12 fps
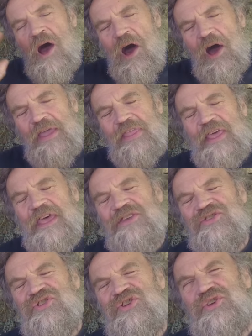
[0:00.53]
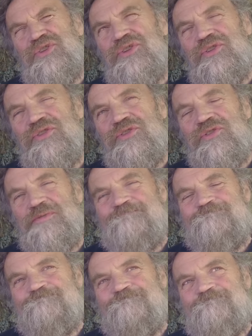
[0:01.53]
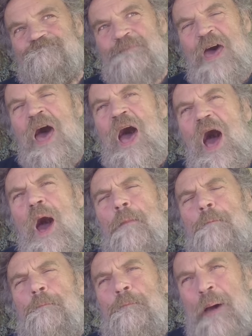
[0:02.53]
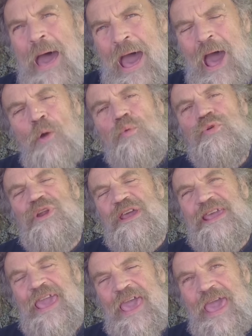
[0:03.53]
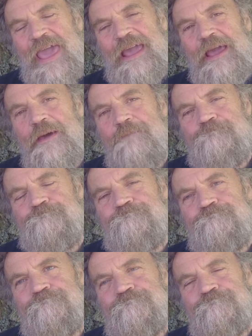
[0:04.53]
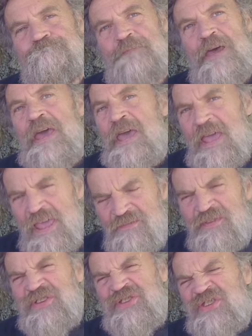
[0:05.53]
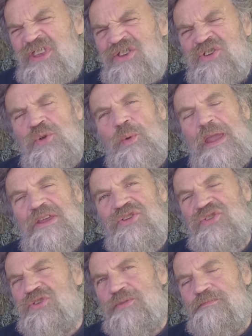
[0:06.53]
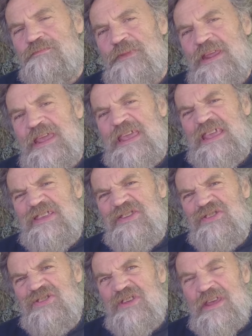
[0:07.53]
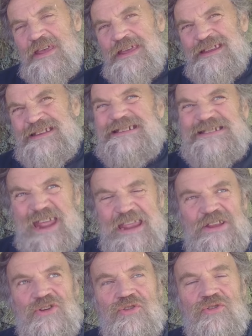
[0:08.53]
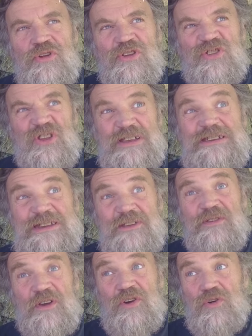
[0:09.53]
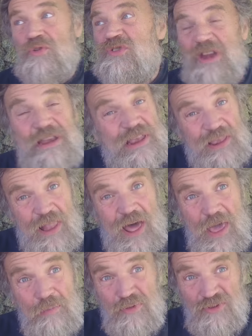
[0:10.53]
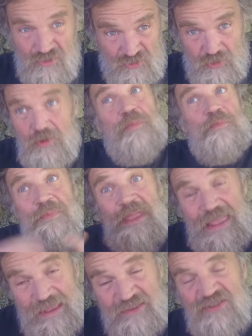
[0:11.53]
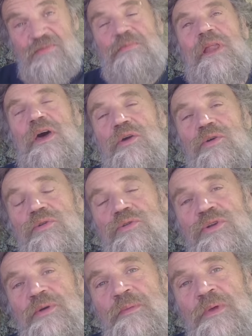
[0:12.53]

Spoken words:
Hi there, students. A powder keg. If a situation is dangerous and difficult and liable to explode,